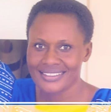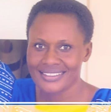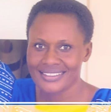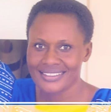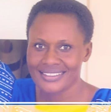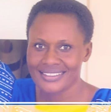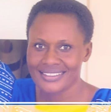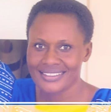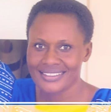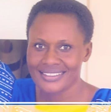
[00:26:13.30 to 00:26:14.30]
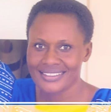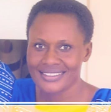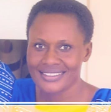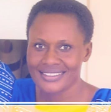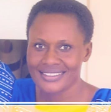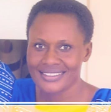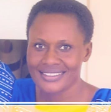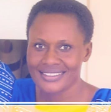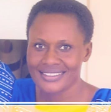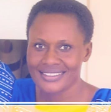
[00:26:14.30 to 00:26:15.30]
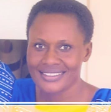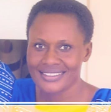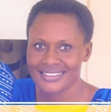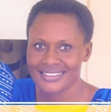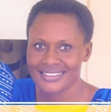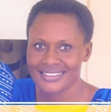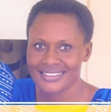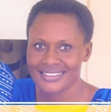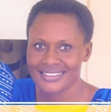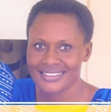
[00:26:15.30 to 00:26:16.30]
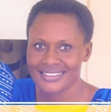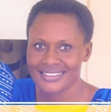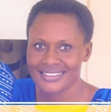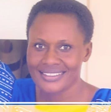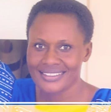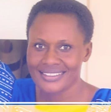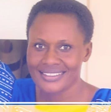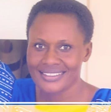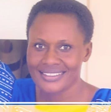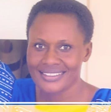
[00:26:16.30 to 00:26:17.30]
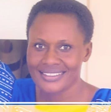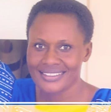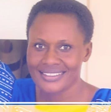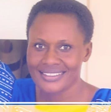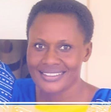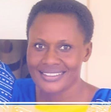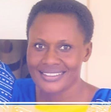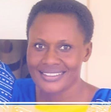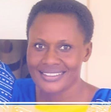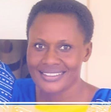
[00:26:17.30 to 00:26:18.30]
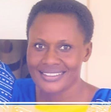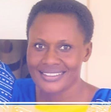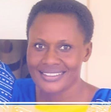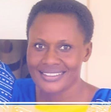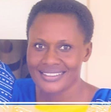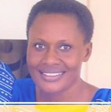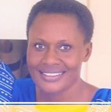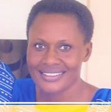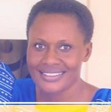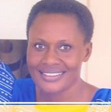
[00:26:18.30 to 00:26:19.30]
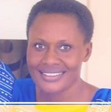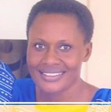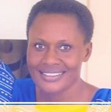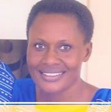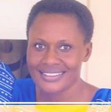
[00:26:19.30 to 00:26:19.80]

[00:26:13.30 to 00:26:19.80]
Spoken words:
The face doesn't move, so there is nothing to read.